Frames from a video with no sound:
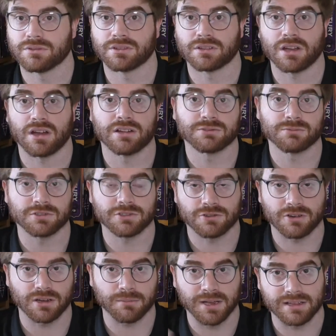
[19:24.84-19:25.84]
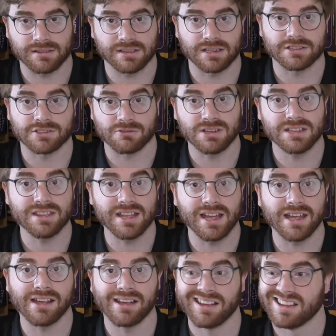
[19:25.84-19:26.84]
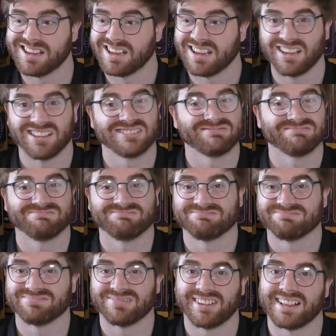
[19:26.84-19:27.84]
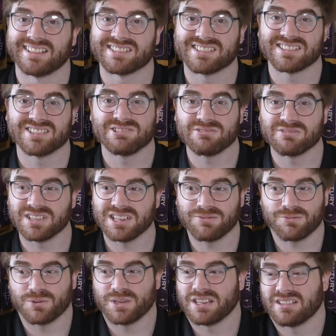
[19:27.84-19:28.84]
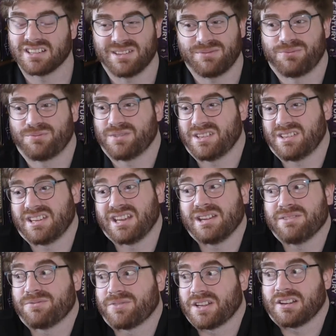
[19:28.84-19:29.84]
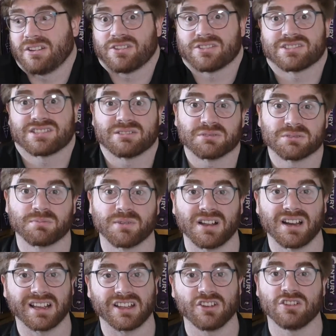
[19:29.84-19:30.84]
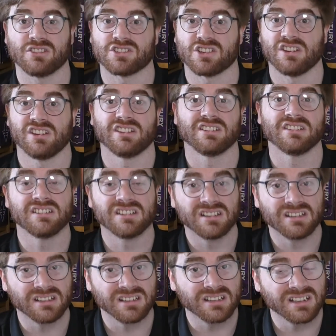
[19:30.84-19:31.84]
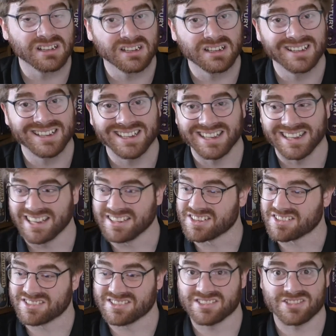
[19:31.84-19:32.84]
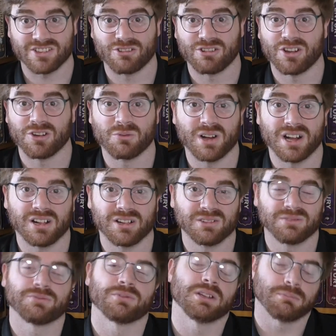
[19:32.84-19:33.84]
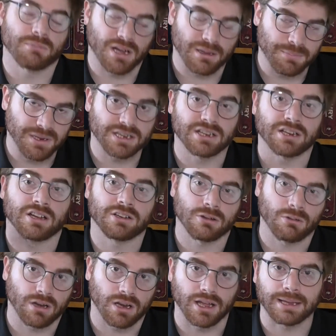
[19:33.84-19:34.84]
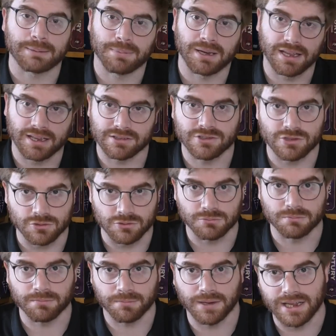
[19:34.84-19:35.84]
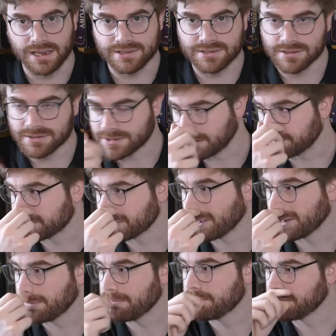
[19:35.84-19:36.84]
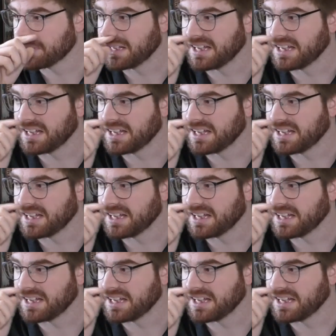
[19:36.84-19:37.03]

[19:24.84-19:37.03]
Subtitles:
cards which trigger bad things are in there. And still, if I lost, it was by like a turn. It doesn't solo well, in my opinion. I don't like playing 2 players at the same time.